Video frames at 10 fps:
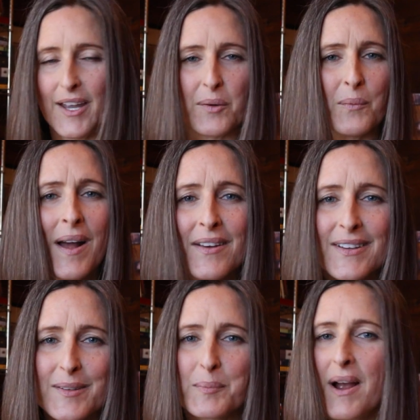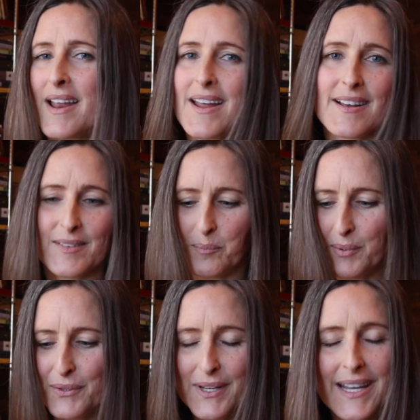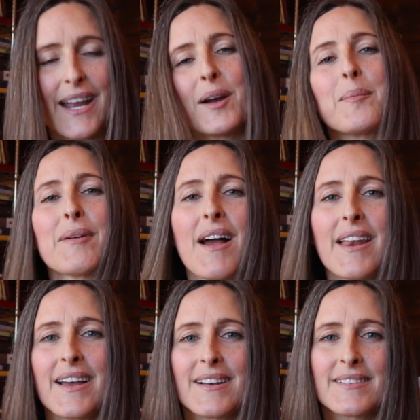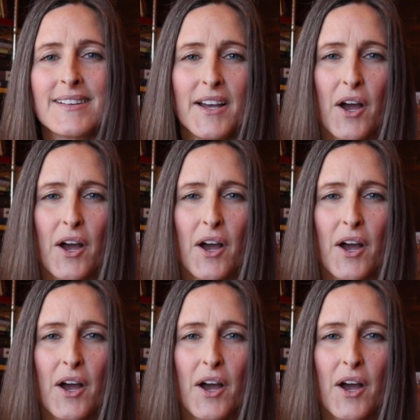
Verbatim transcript: and wellness products, beauty care products,